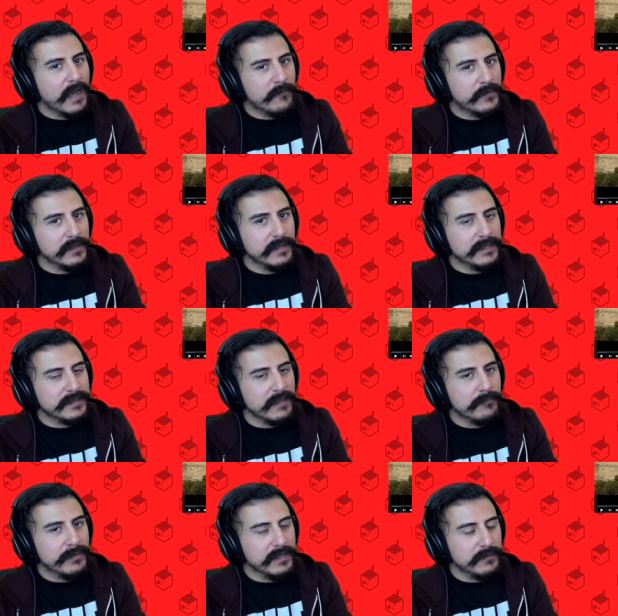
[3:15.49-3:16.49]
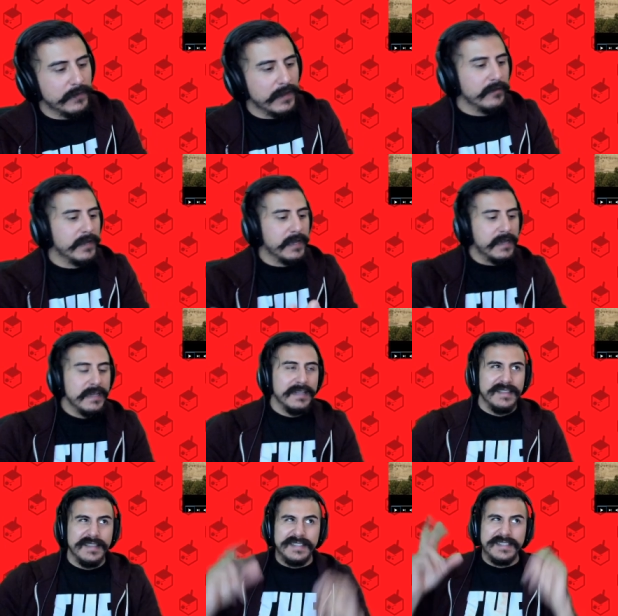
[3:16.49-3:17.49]
I feel like they've been very
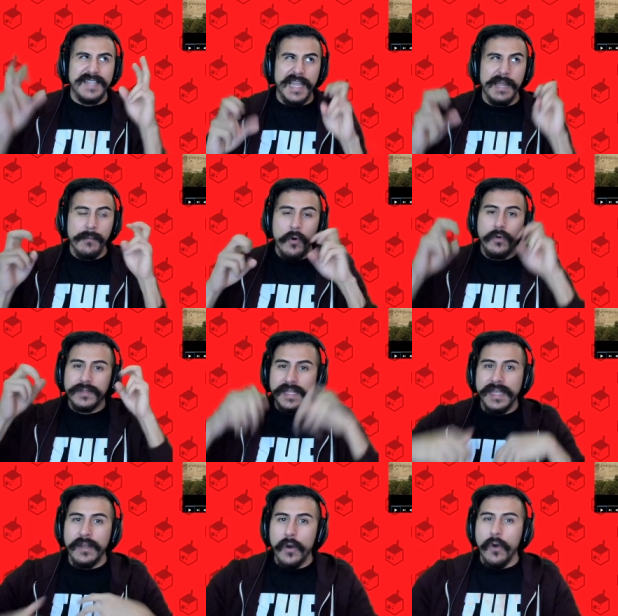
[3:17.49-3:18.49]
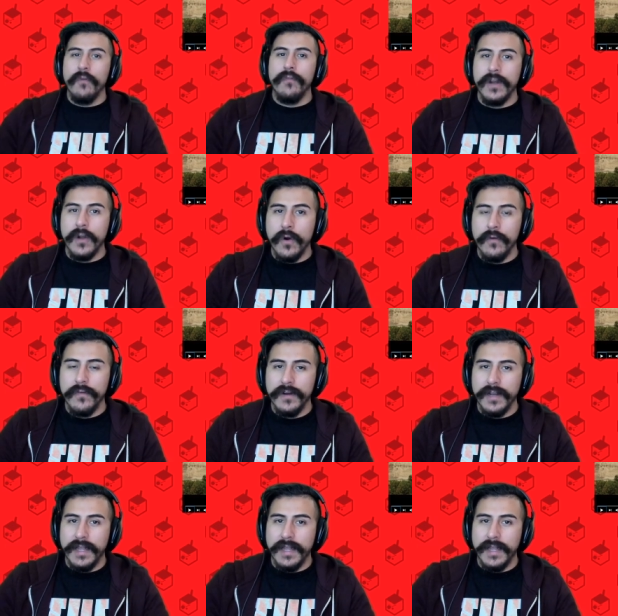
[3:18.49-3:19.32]
the same old thing over and over.